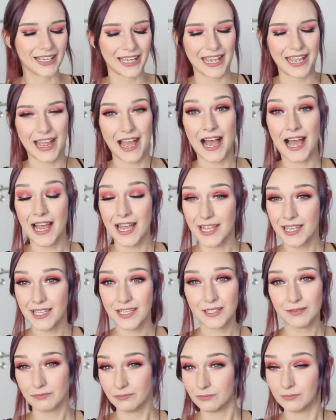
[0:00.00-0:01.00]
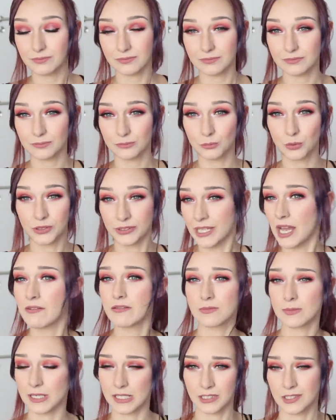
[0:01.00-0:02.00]
okay, I will
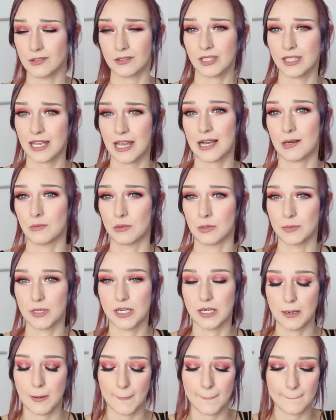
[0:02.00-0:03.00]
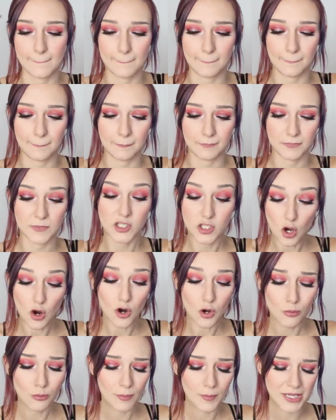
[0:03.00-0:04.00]
never be a lonely cat woman.
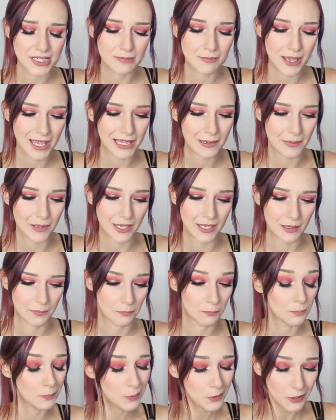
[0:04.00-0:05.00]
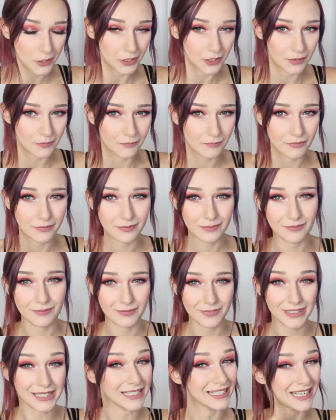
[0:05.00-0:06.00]
Dog woman, maybe, but
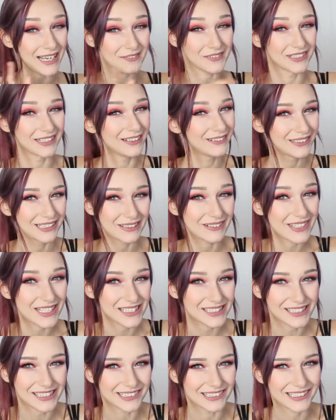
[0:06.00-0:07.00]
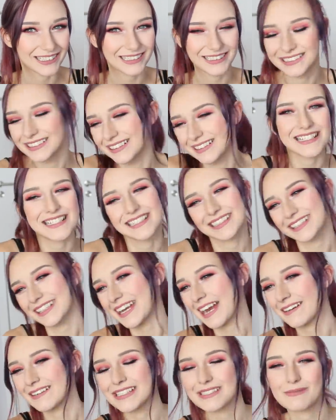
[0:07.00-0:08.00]
you're never lonely with a dog.
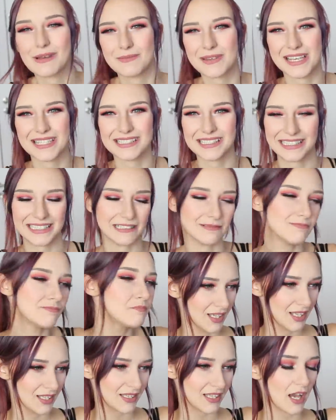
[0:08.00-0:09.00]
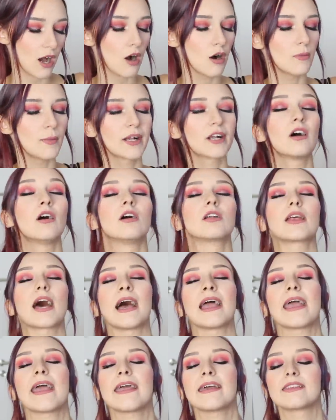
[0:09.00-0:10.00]
Carrie's my bestie. But oh my god,
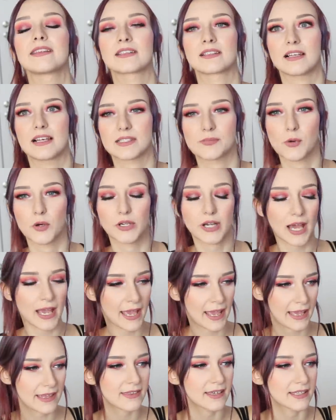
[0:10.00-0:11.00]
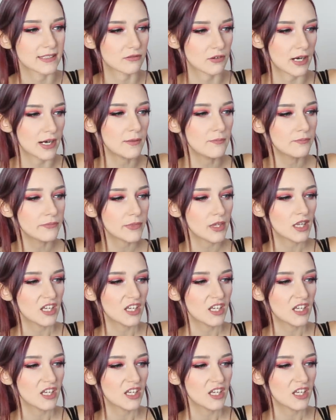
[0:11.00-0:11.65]
I hate this last point. I hate this, right?